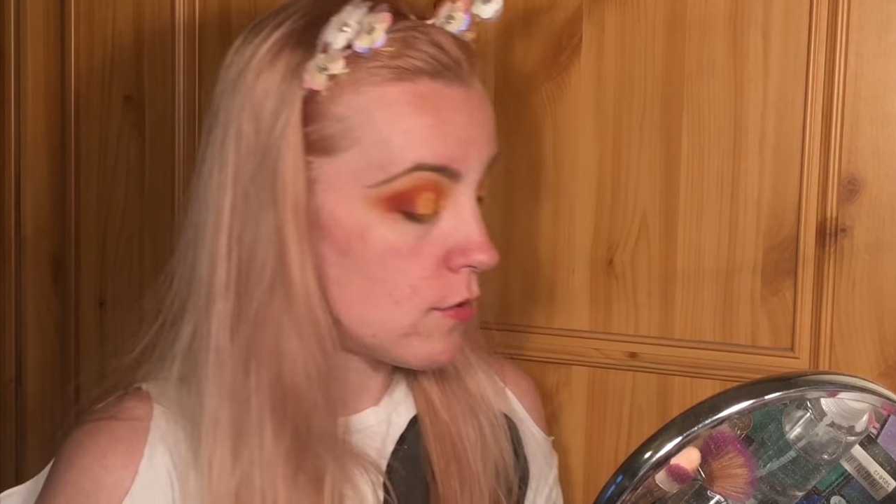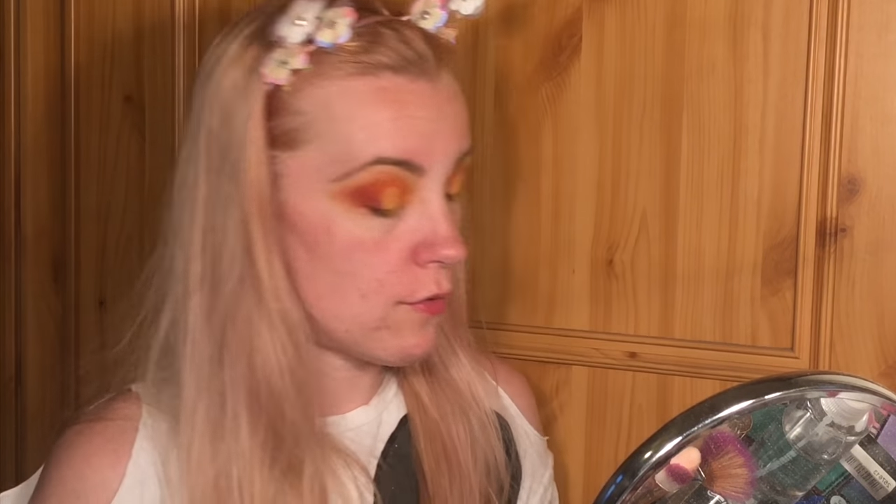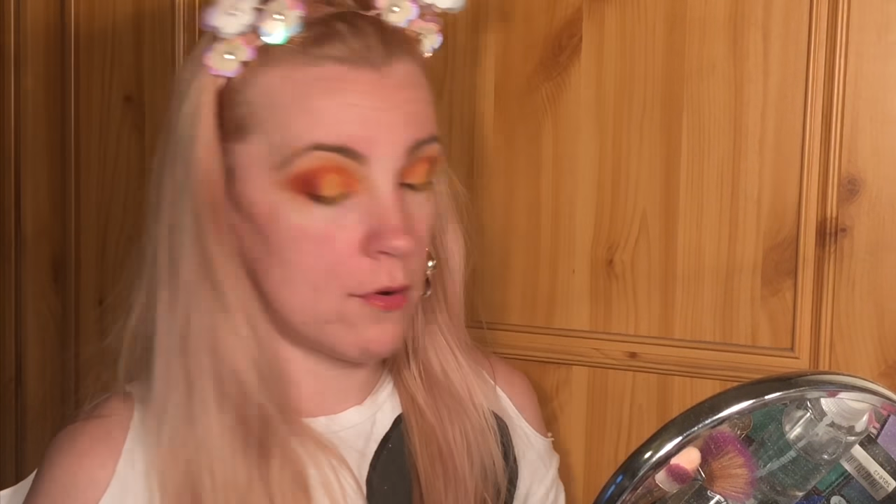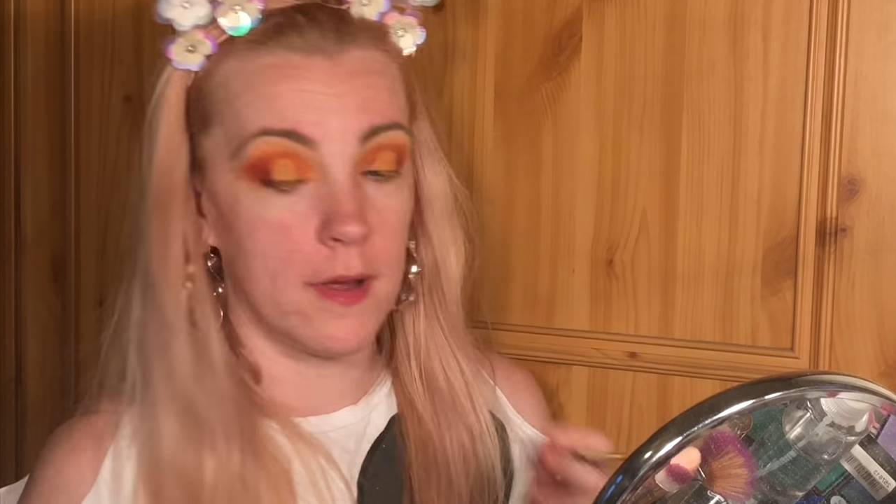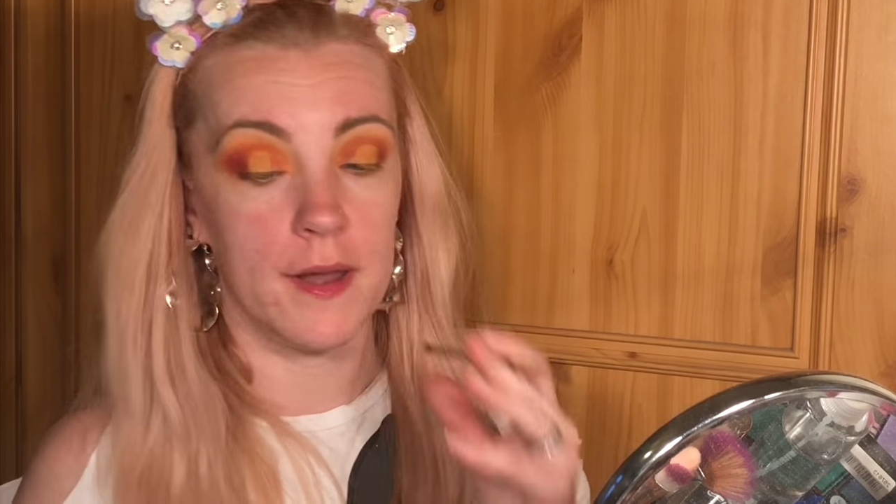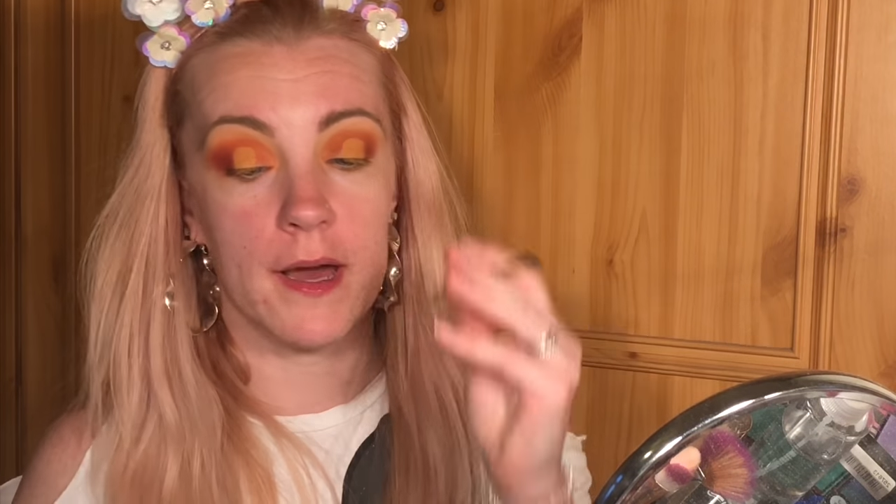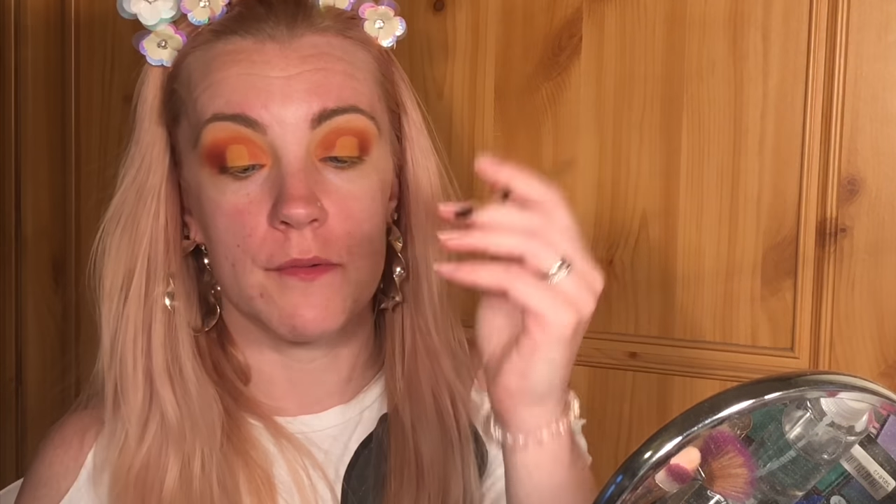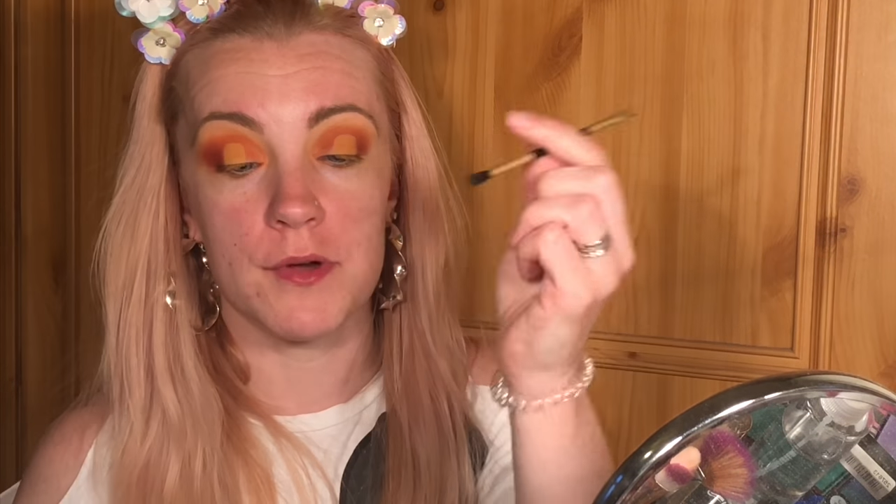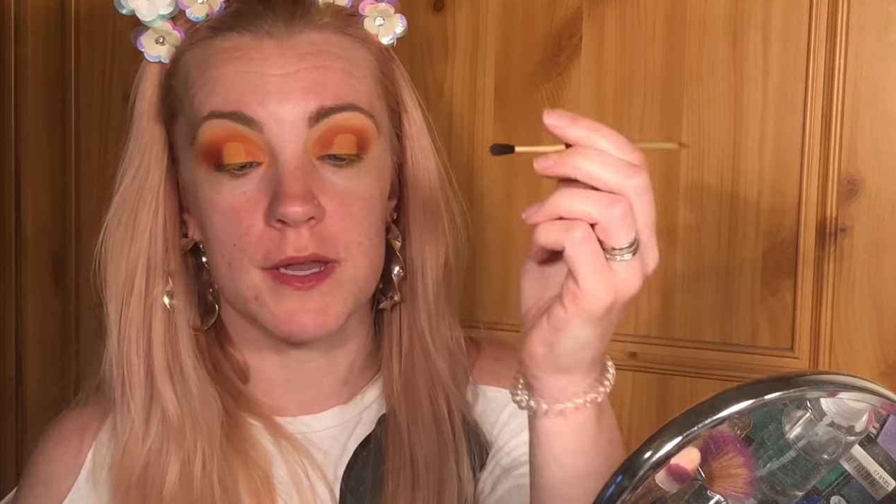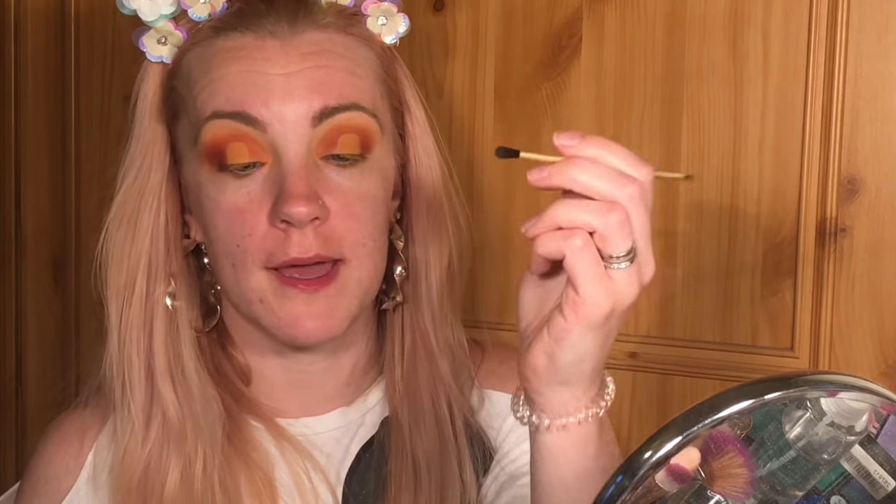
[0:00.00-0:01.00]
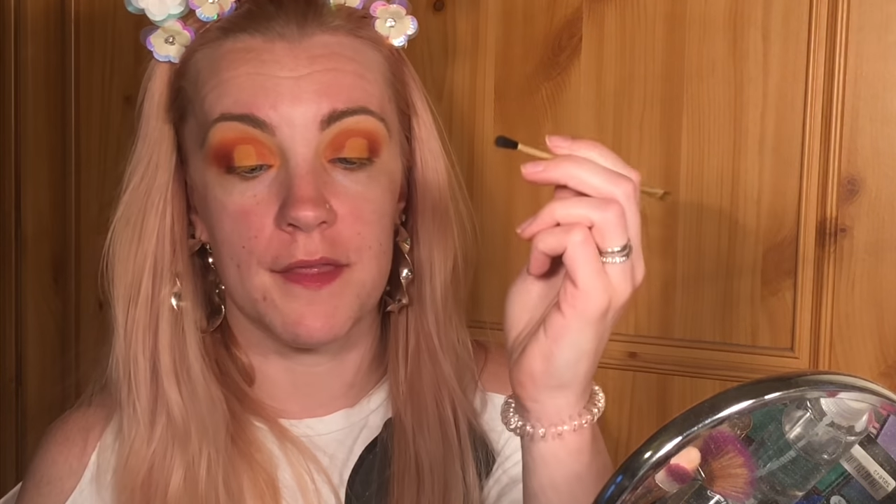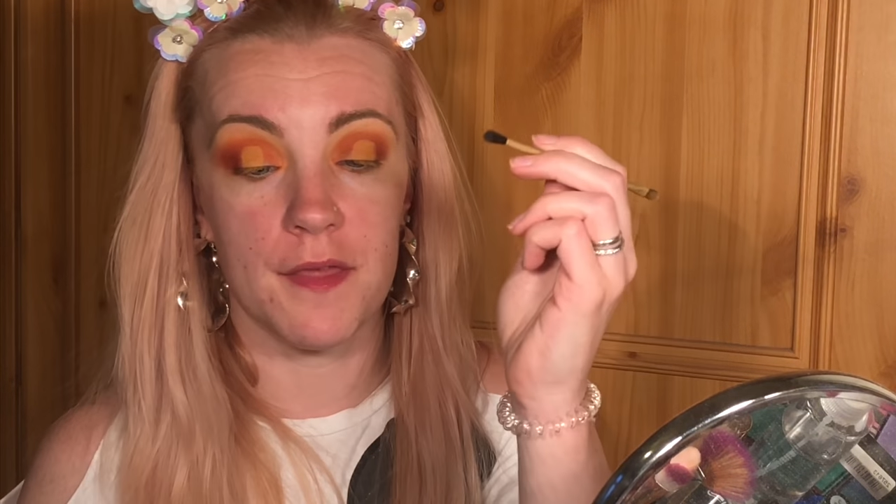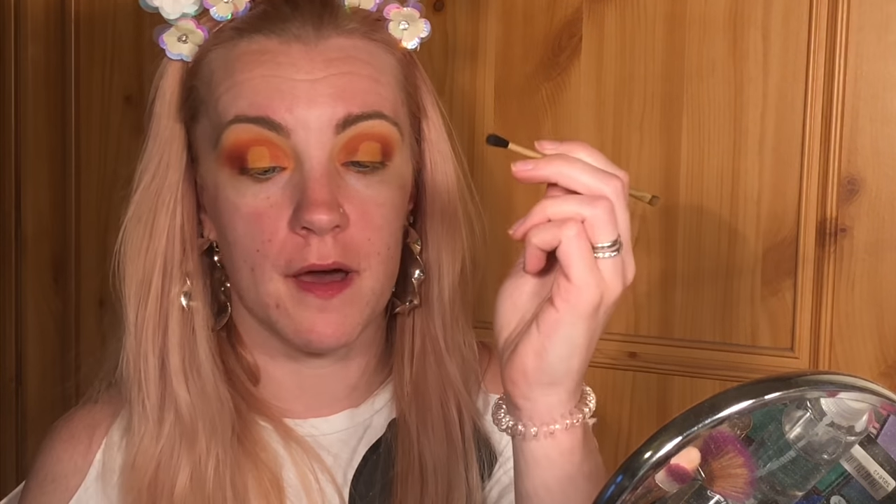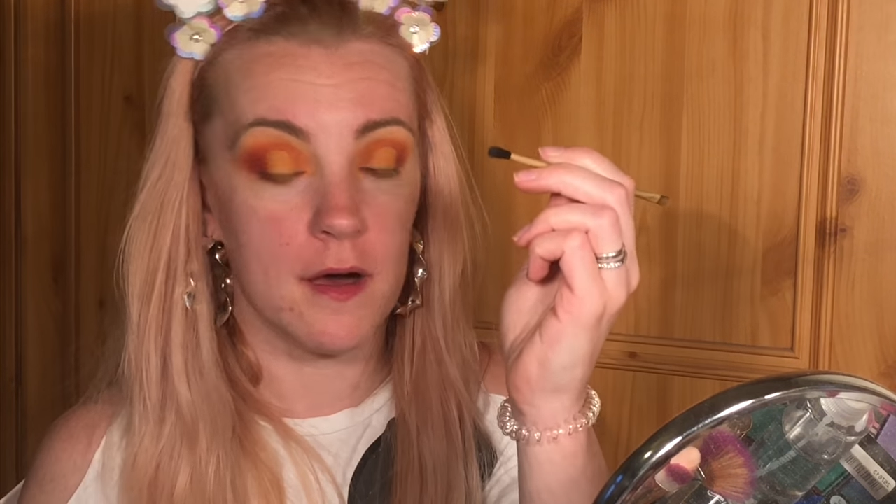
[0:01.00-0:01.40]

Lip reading: All right, now I'm going to get the